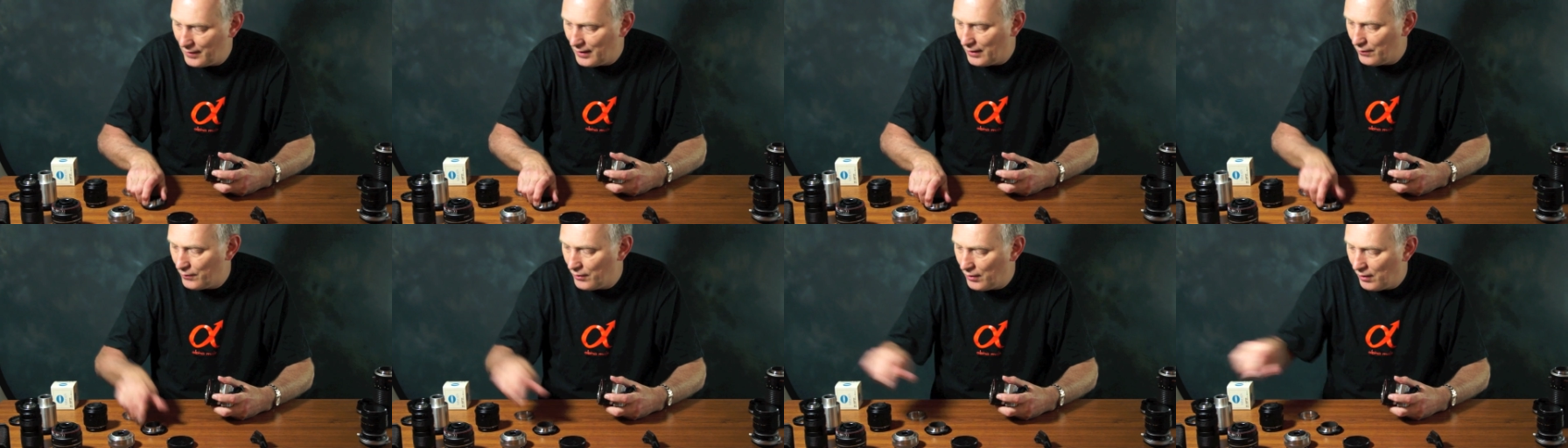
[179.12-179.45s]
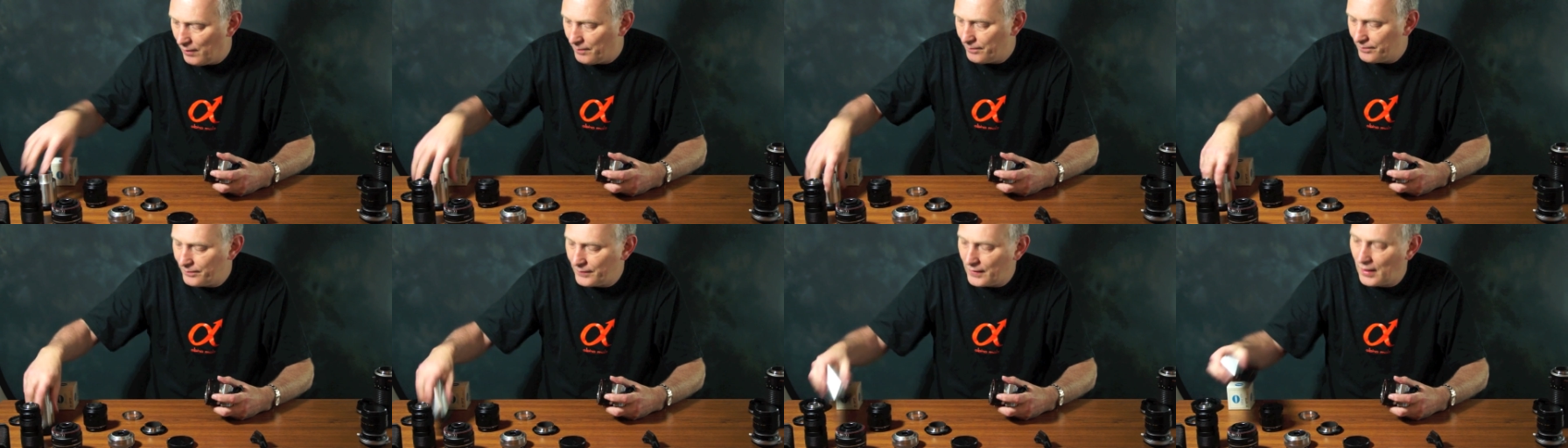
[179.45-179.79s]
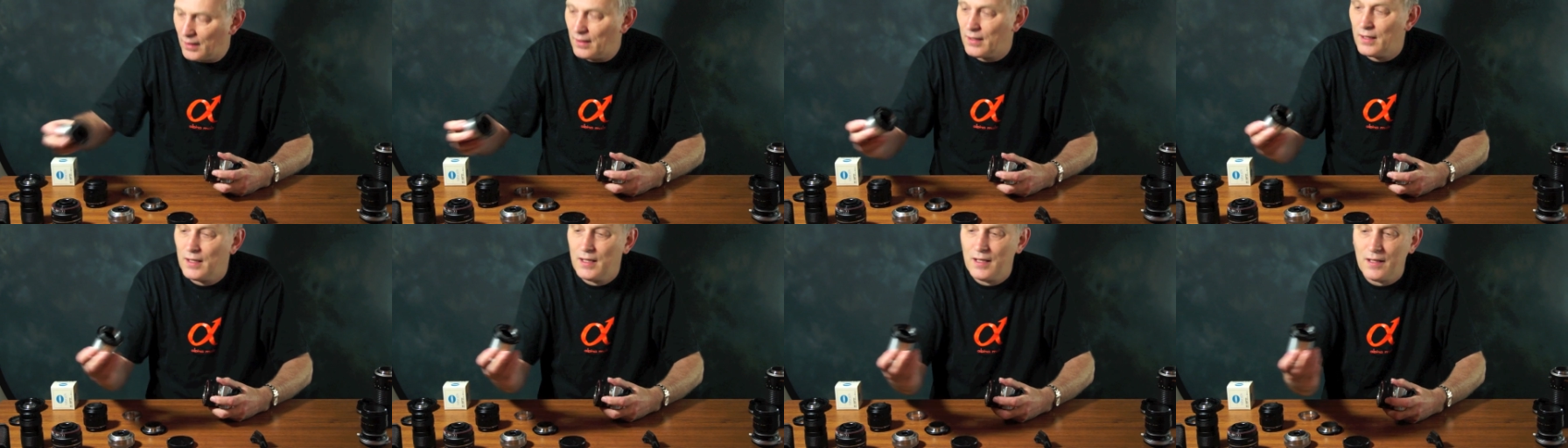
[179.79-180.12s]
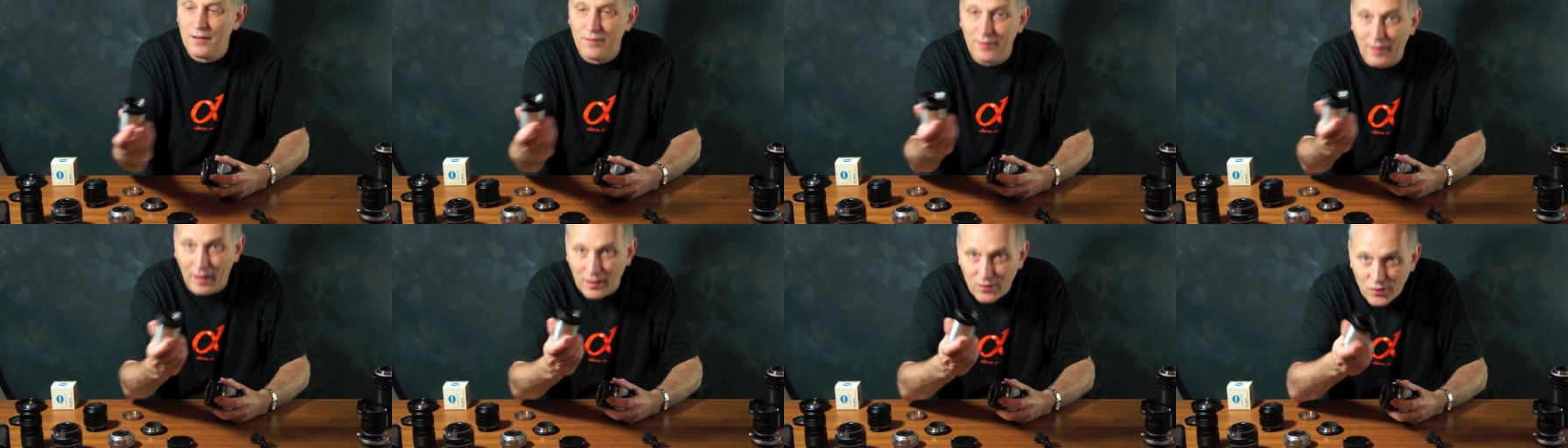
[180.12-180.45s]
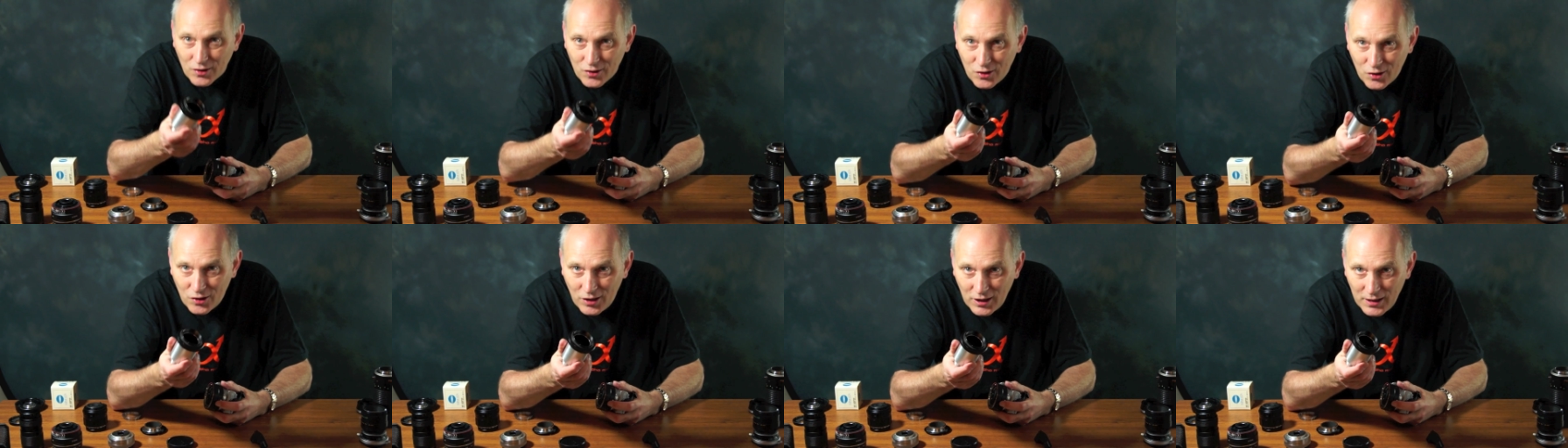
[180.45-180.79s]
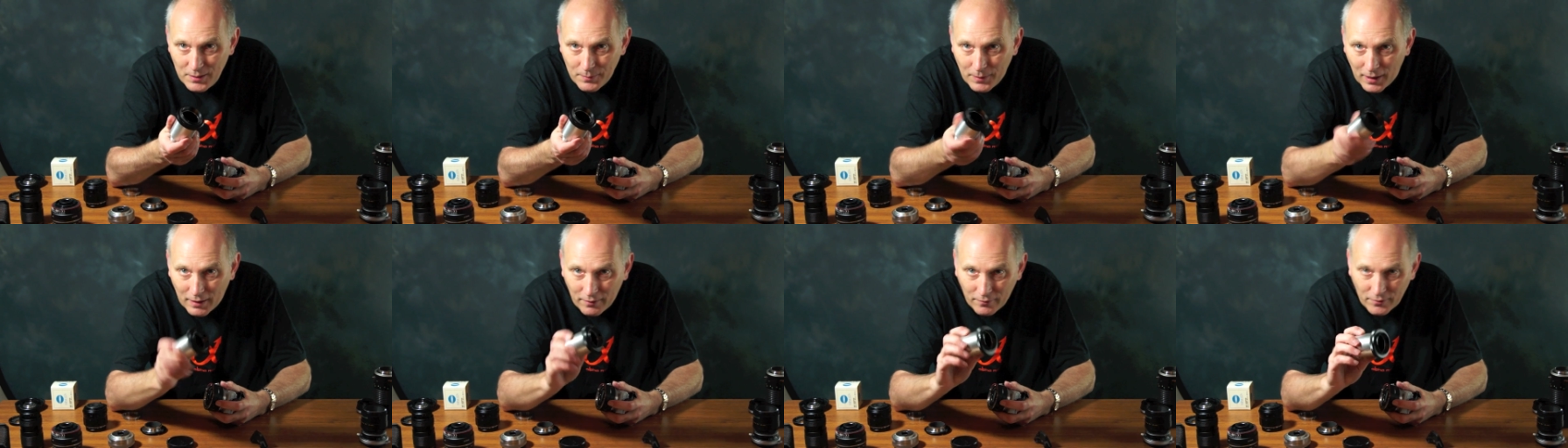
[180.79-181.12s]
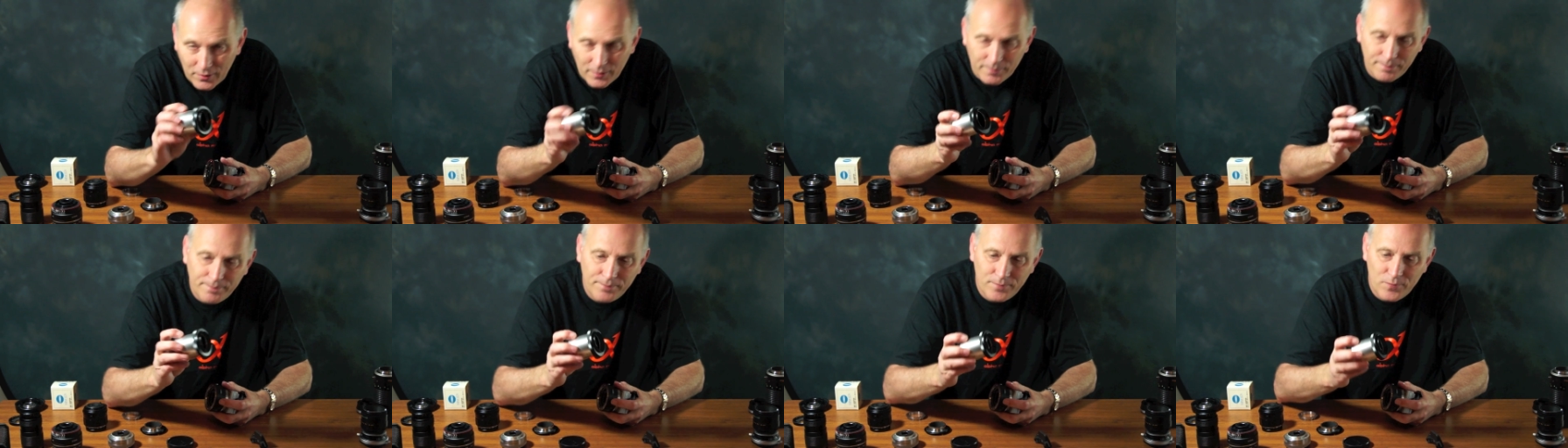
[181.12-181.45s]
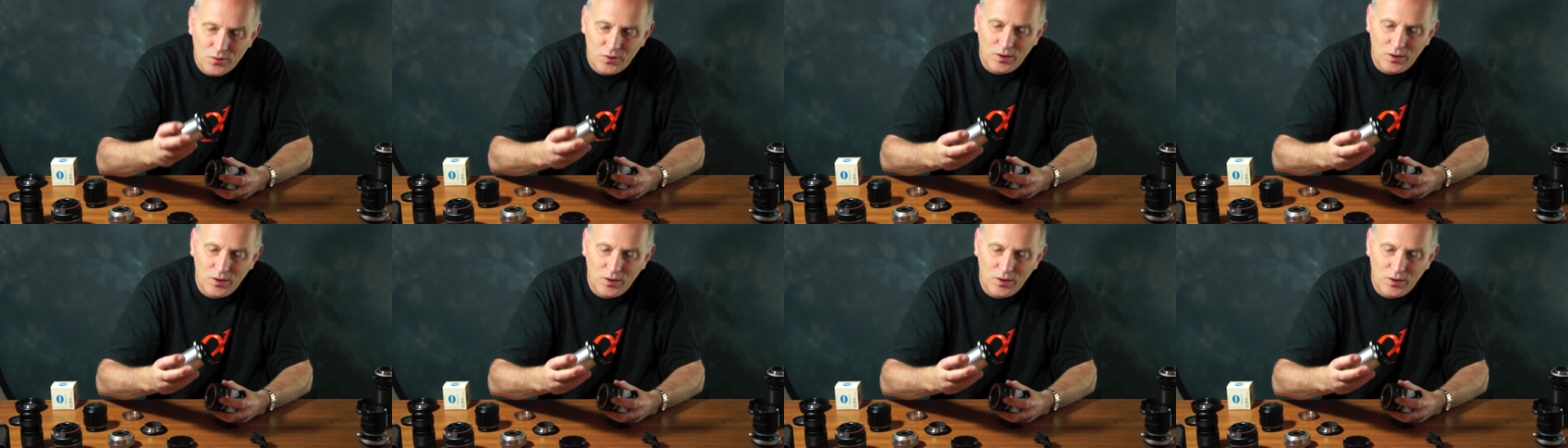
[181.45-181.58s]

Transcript: There we are. That's a T-mount.